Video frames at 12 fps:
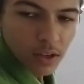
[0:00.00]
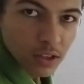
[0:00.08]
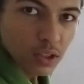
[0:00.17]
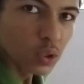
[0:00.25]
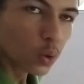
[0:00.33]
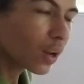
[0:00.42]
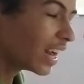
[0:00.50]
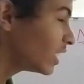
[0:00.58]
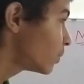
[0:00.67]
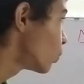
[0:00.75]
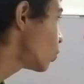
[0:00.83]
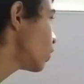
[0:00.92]
So let's
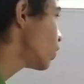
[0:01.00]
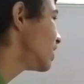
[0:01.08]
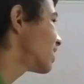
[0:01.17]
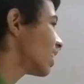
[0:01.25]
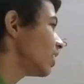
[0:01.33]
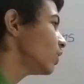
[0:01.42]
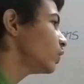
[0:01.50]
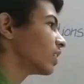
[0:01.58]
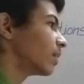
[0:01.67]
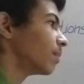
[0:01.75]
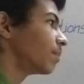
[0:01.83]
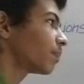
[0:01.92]
move to its solution.
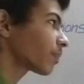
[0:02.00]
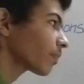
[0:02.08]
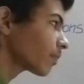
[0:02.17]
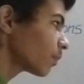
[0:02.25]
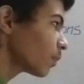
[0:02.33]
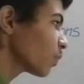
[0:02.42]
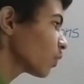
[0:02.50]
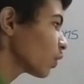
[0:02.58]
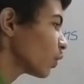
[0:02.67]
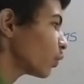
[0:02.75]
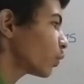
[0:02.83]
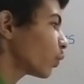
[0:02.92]

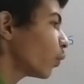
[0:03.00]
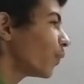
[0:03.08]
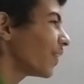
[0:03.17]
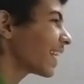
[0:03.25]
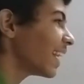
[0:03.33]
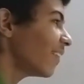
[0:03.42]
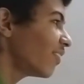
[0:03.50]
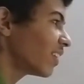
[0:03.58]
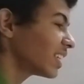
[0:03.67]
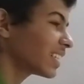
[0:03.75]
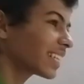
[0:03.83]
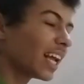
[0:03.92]
So we can
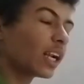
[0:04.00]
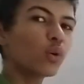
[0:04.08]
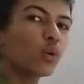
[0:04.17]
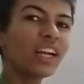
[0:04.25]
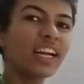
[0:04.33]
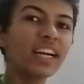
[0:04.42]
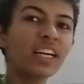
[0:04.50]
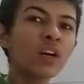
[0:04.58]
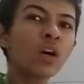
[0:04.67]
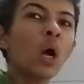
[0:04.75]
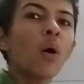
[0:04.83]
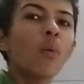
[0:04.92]
first calculate
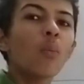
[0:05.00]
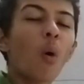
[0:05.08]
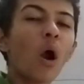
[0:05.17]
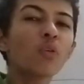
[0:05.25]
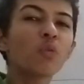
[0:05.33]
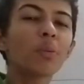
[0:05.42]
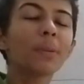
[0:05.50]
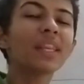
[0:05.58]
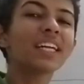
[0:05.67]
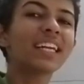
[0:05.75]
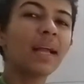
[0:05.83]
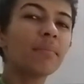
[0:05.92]
what would be the
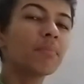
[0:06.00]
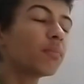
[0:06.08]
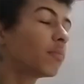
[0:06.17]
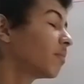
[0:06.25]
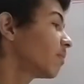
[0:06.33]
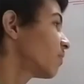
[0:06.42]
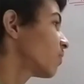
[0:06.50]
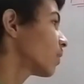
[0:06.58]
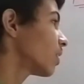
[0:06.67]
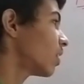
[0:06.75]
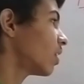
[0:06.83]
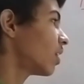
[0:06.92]
time
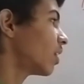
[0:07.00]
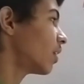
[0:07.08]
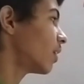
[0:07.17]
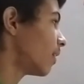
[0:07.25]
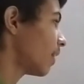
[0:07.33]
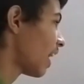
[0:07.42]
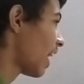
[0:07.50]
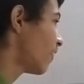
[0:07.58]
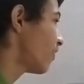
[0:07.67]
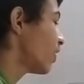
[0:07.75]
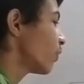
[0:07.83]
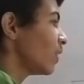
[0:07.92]

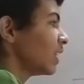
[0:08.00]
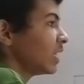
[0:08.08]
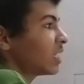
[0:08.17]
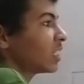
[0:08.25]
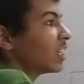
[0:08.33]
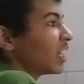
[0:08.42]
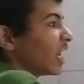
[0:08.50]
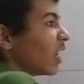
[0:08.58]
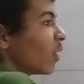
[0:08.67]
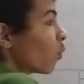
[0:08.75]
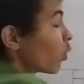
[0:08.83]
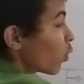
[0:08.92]
after which the train
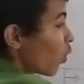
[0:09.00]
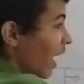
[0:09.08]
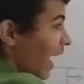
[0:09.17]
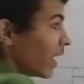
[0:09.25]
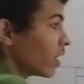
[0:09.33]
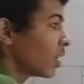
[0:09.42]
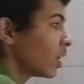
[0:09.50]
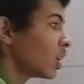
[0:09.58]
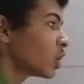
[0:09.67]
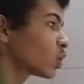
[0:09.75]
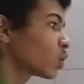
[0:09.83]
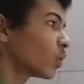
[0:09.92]
would collide.
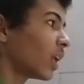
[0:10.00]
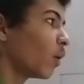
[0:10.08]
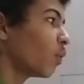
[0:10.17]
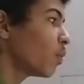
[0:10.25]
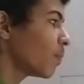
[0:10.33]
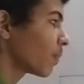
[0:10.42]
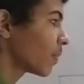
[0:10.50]
So now